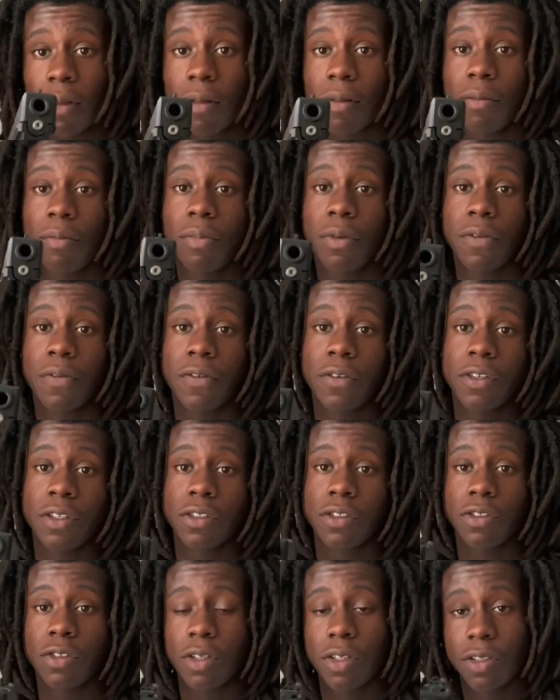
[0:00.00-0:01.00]

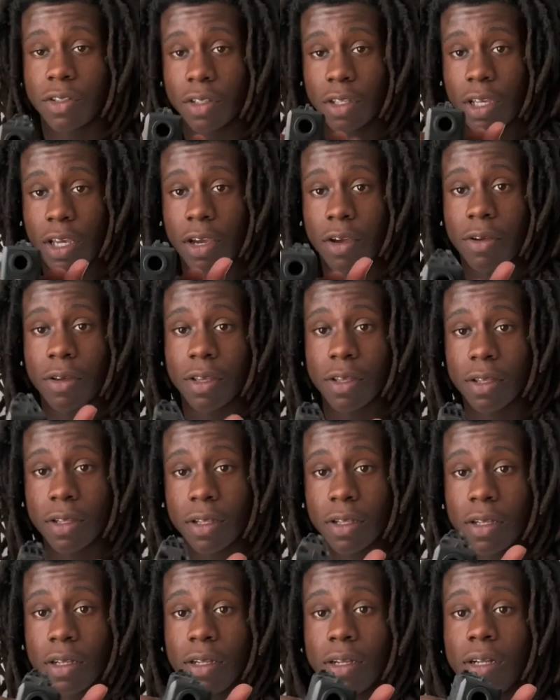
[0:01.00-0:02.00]
Preferred choice to carry,
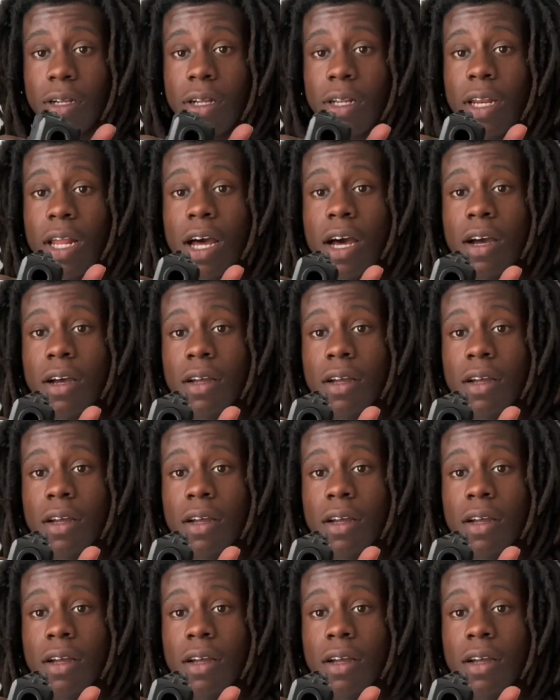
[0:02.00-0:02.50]
Glock.